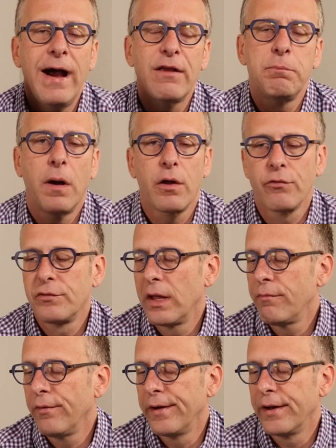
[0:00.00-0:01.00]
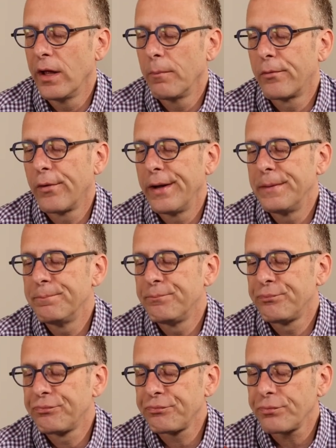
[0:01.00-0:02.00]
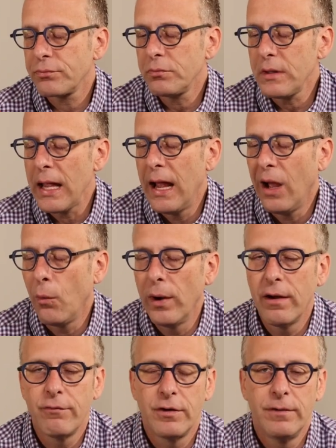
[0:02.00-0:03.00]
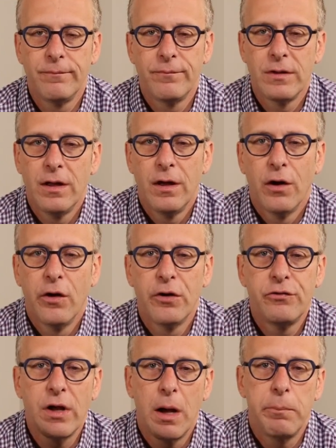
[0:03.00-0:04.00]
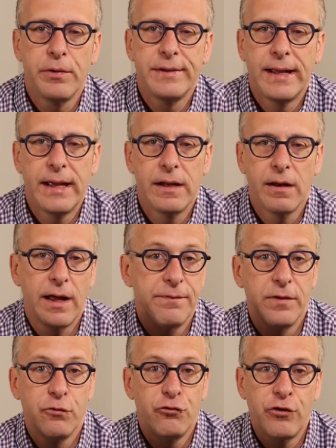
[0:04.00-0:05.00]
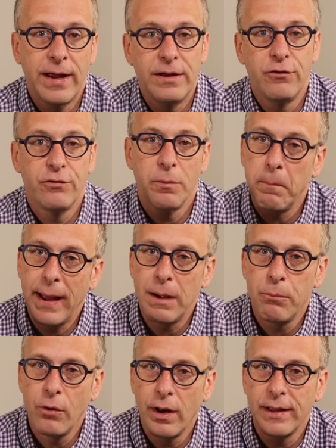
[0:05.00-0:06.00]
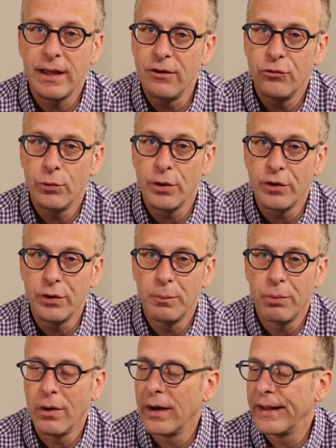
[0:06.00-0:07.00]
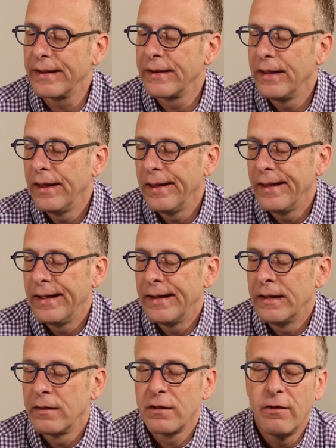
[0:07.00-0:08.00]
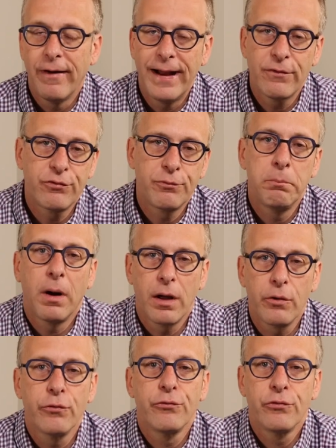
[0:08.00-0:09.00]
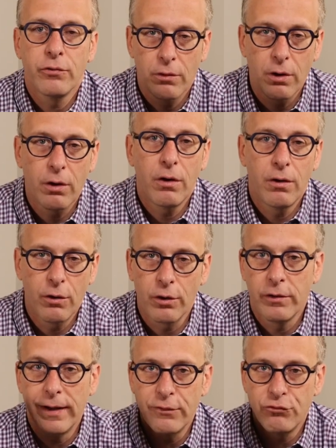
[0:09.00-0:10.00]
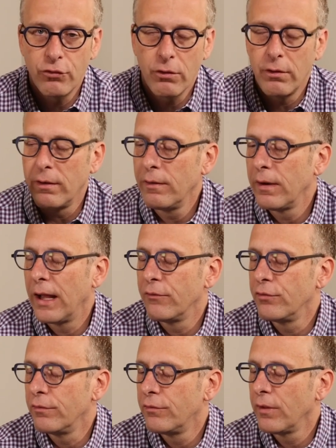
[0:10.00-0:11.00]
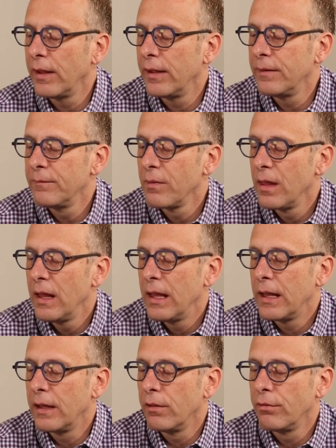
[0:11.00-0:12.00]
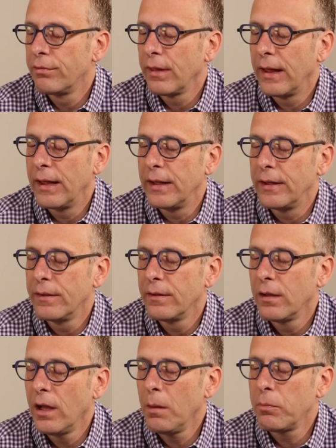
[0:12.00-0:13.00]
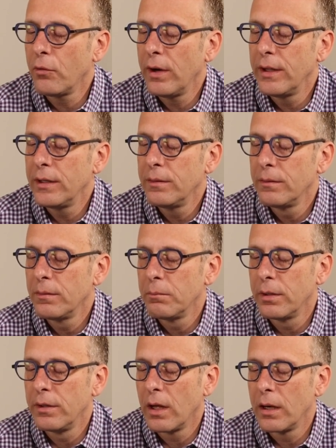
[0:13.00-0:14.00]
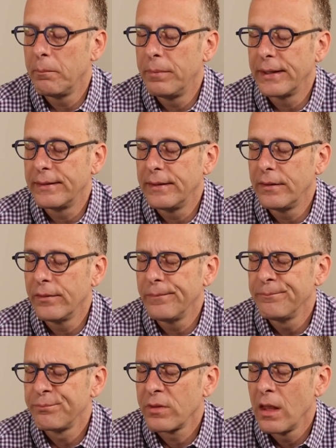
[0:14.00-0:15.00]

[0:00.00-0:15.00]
glass bottle is definitely an upgrade. However, let's not pretend like this changes a bad product into a good product. Glass bottles, or glass jar, I should say, is a upgrade, but not a big deal.